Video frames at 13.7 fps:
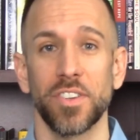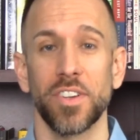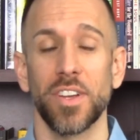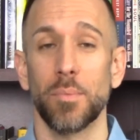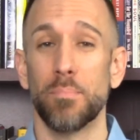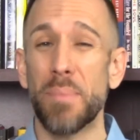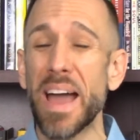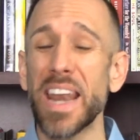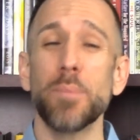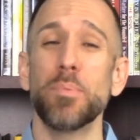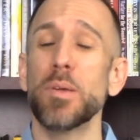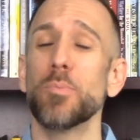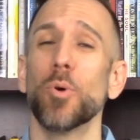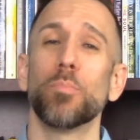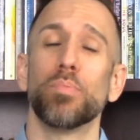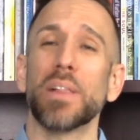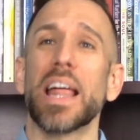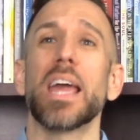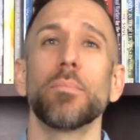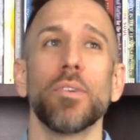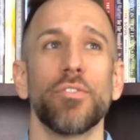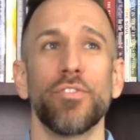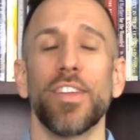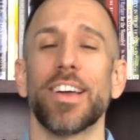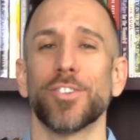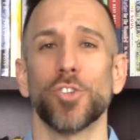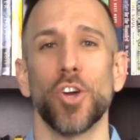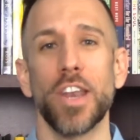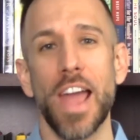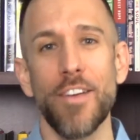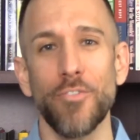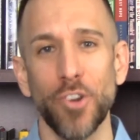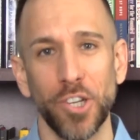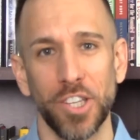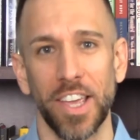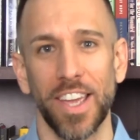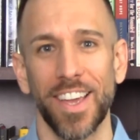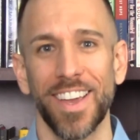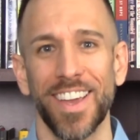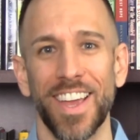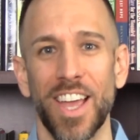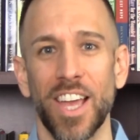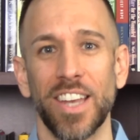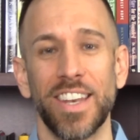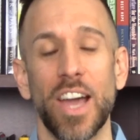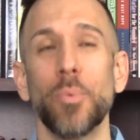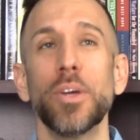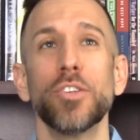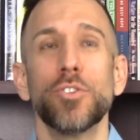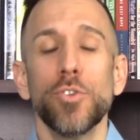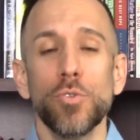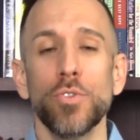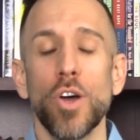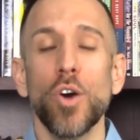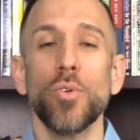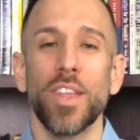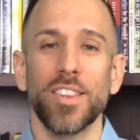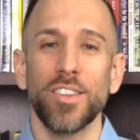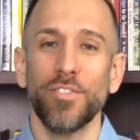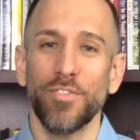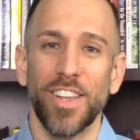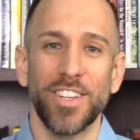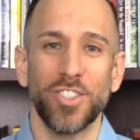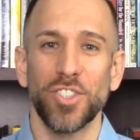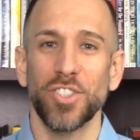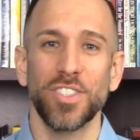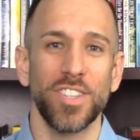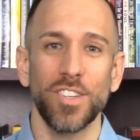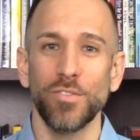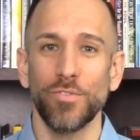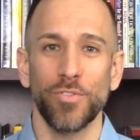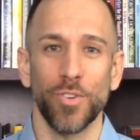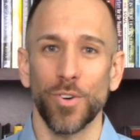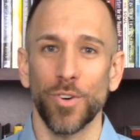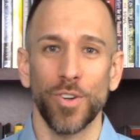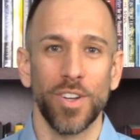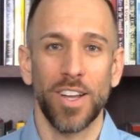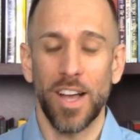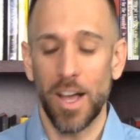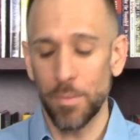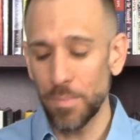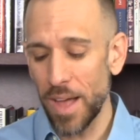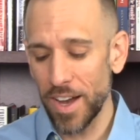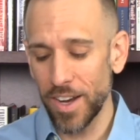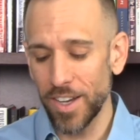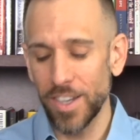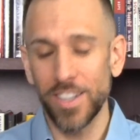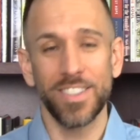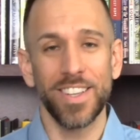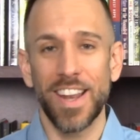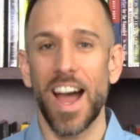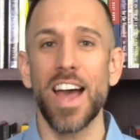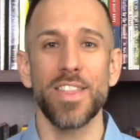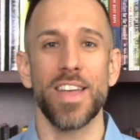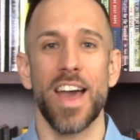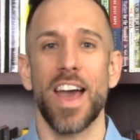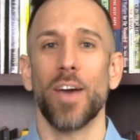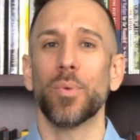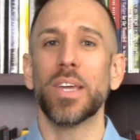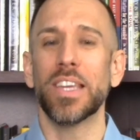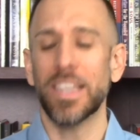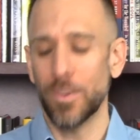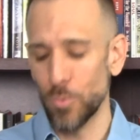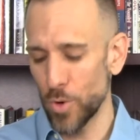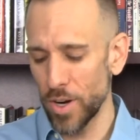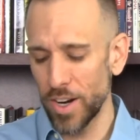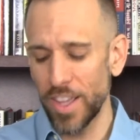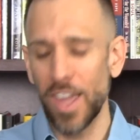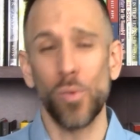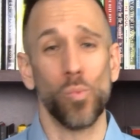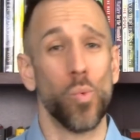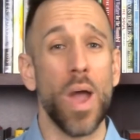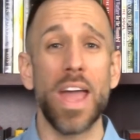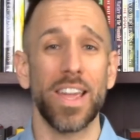Many people blame the flesh on everything. Now, we do know that the flesh is sinful. I'm not going to deny that. We're going to get way